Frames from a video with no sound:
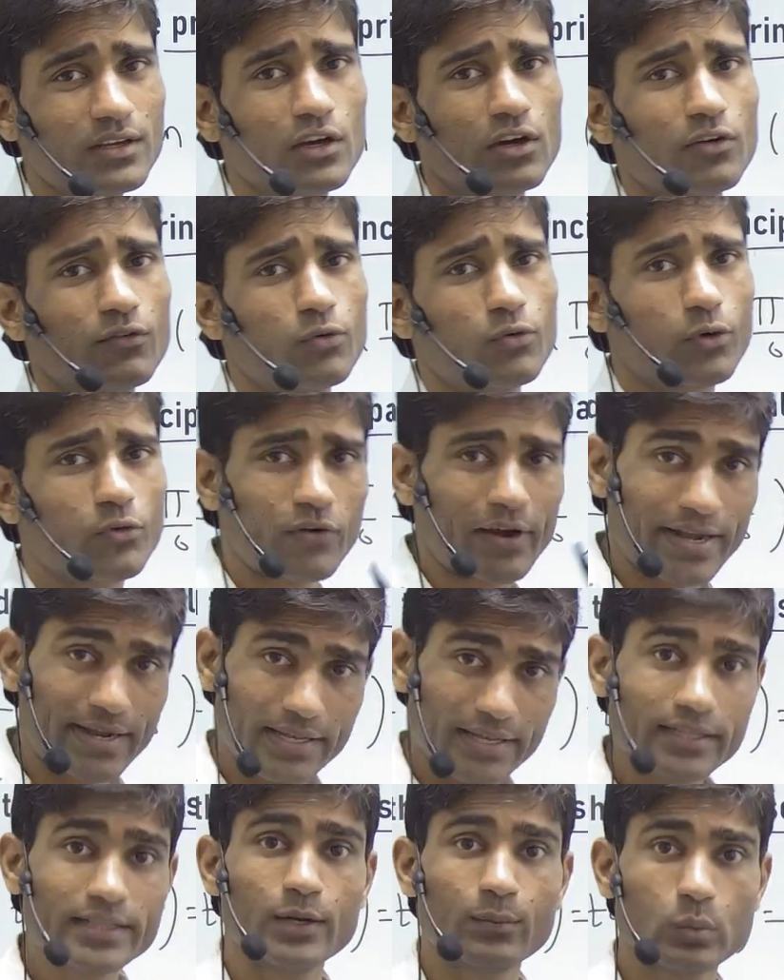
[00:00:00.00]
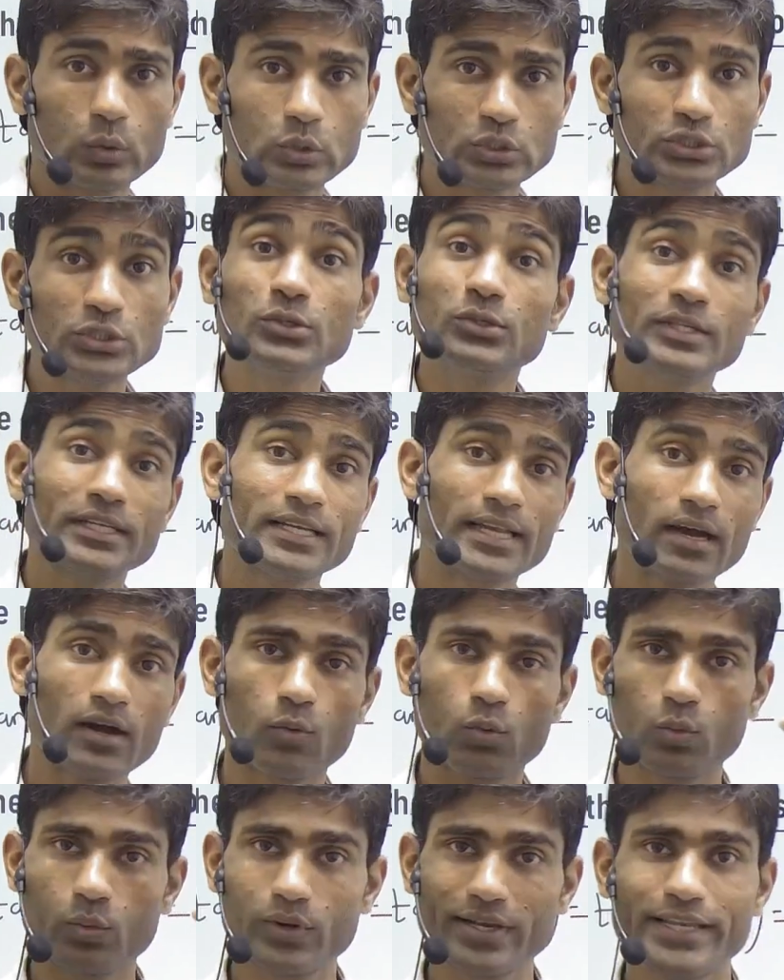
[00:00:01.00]
for finding that positive theta,
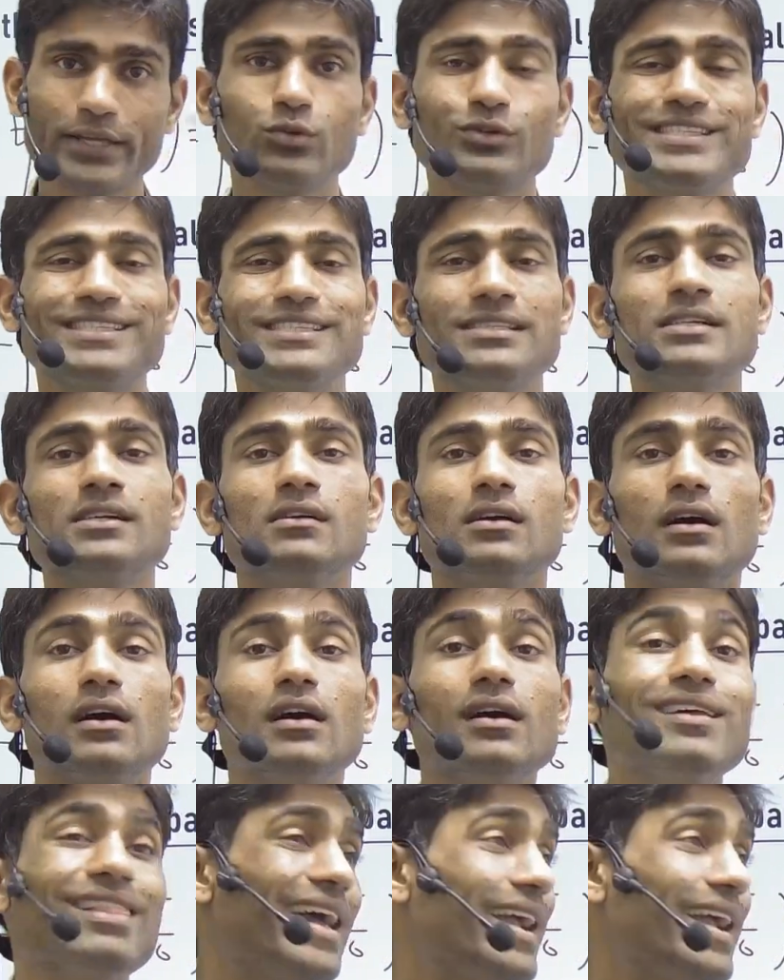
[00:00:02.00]
we'll use allied